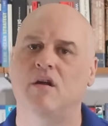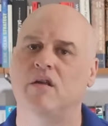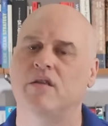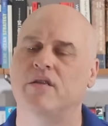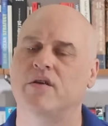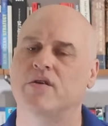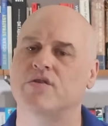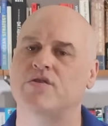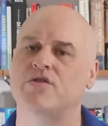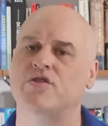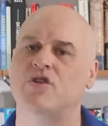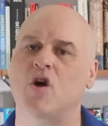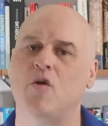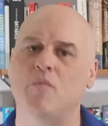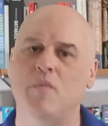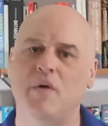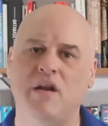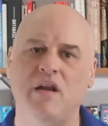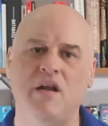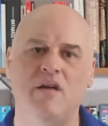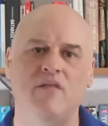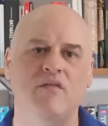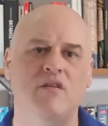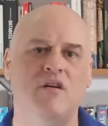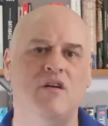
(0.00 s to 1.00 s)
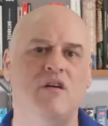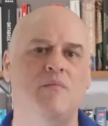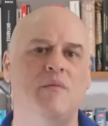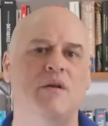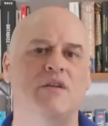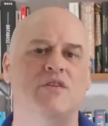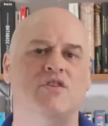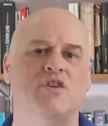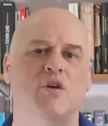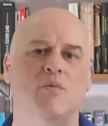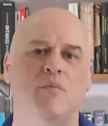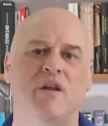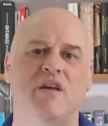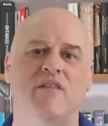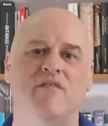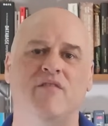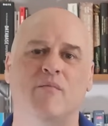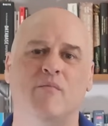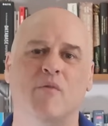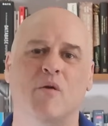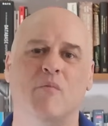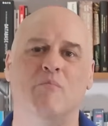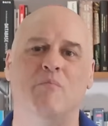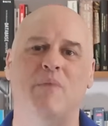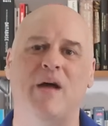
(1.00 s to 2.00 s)
There's so many of them, and so many of
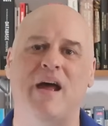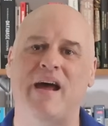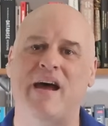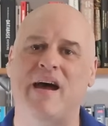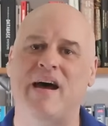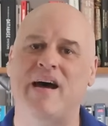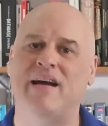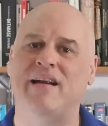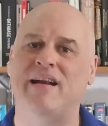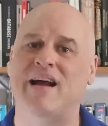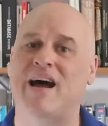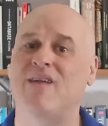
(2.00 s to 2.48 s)
them are bad.